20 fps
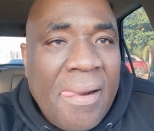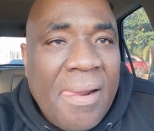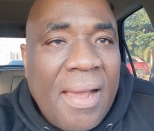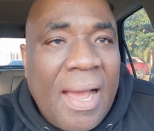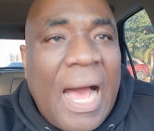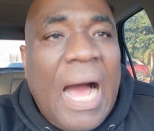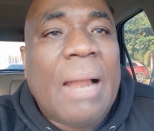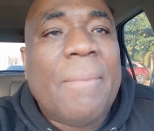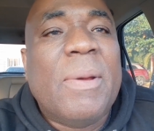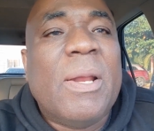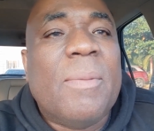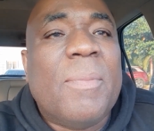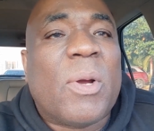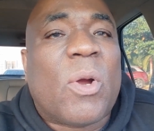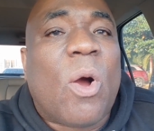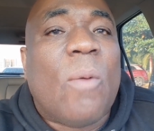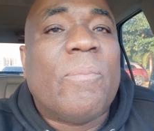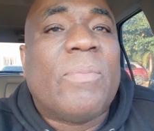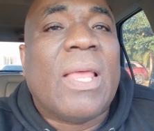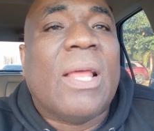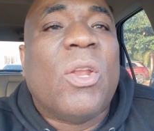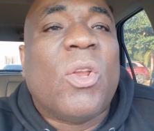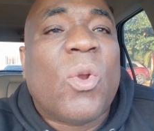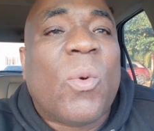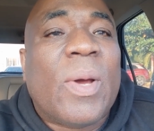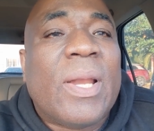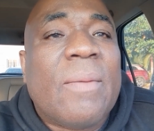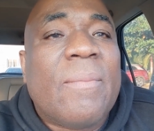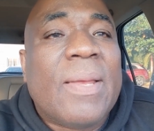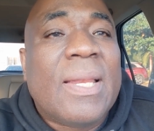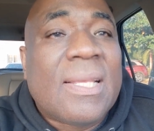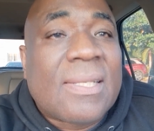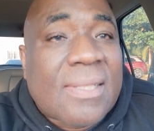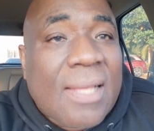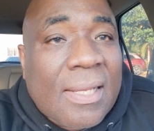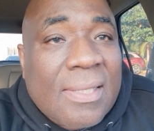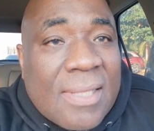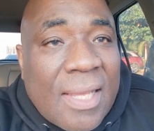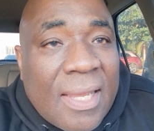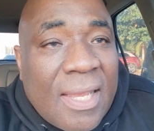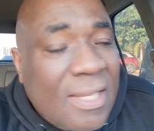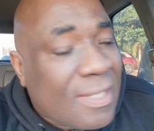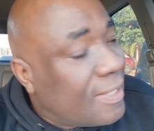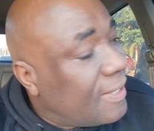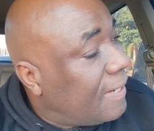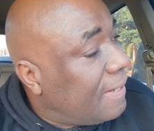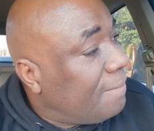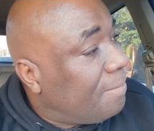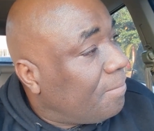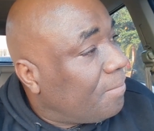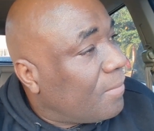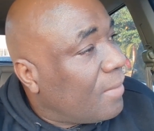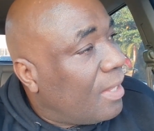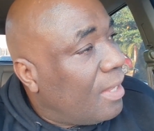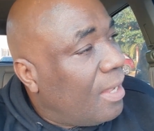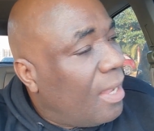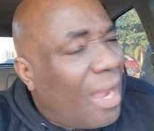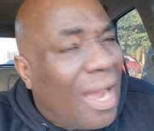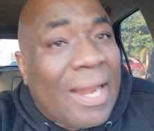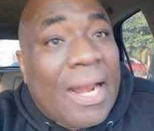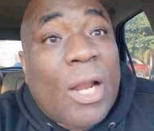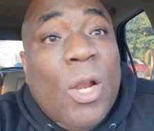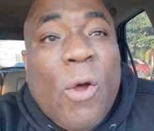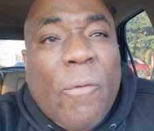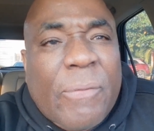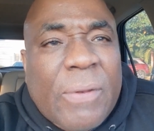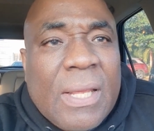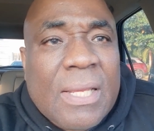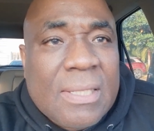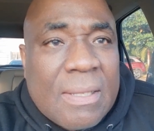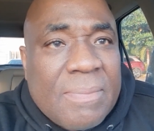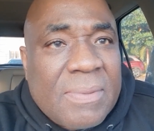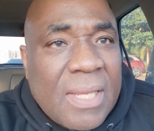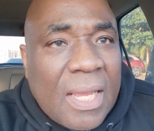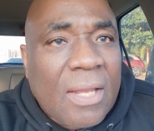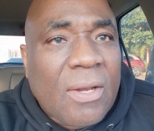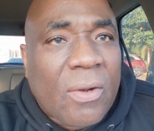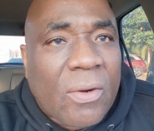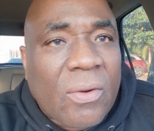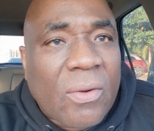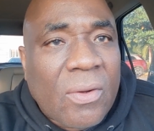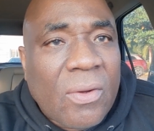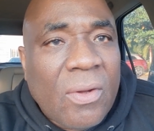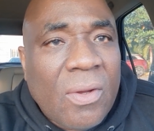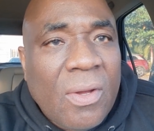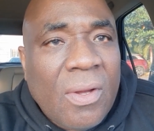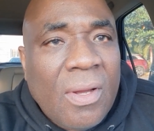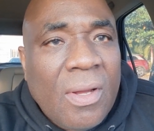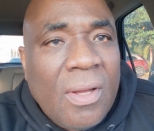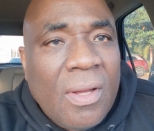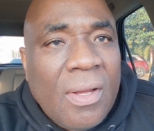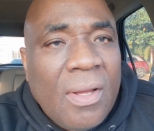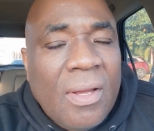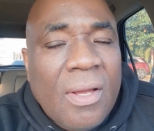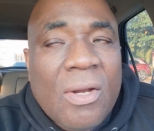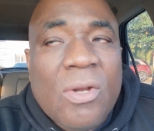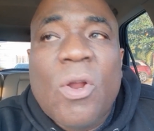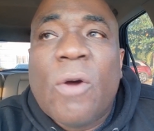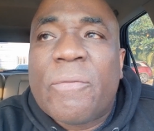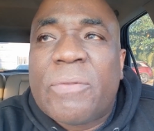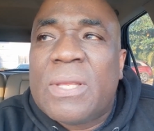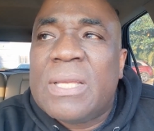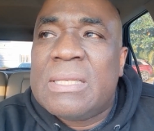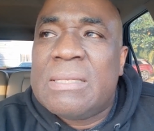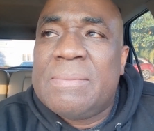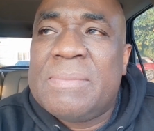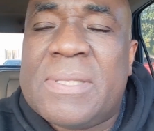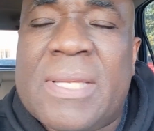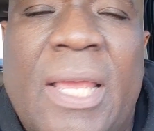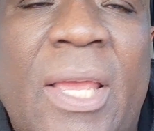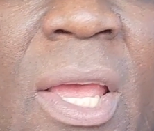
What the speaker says: All men come tell you what the minister say yesterday. And enough things him say, no. Enough things him say.